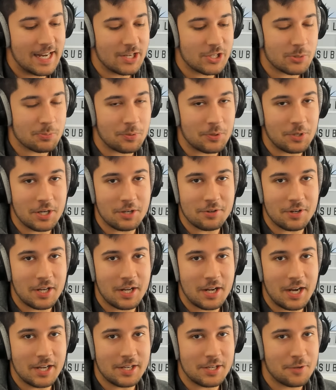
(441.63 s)
Now, spoiler
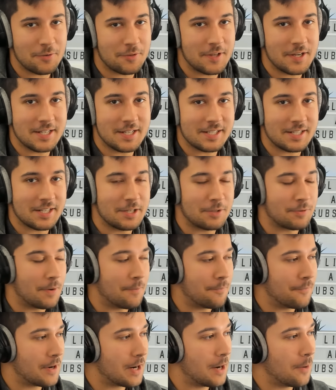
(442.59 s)
alert, I don't think it's going to
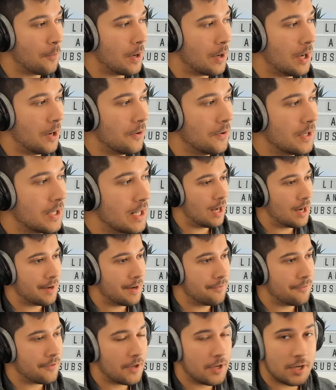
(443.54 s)
run very well.
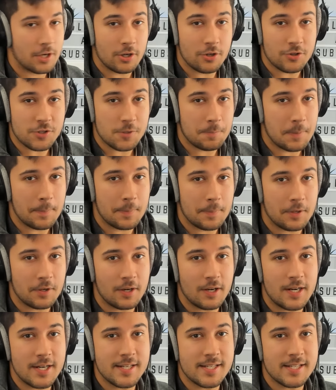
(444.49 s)
I've heard lots of people
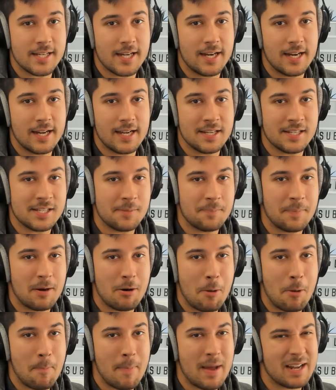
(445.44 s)
online saying it gets
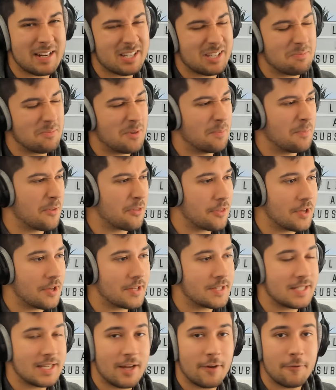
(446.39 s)
about a maximum of
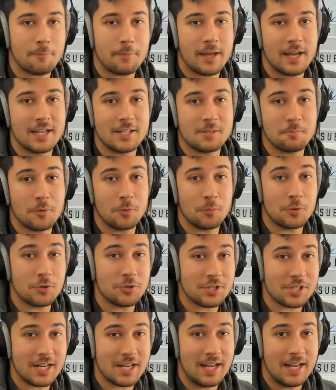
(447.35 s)
thirty F P S, but
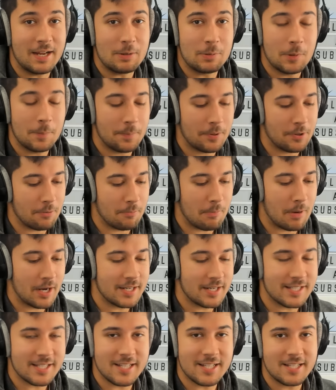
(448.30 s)
we'll see. We'll put
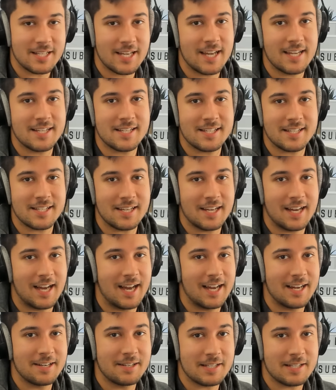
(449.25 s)
mine to the test
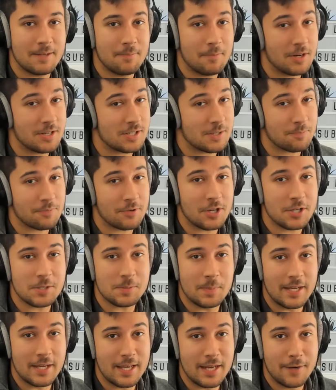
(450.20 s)
and it might
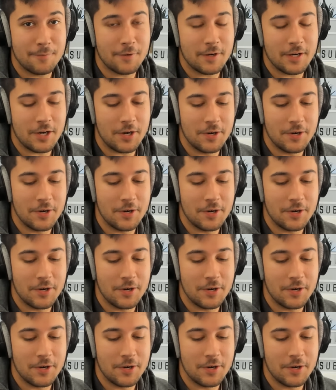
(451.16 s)
surprise me. You never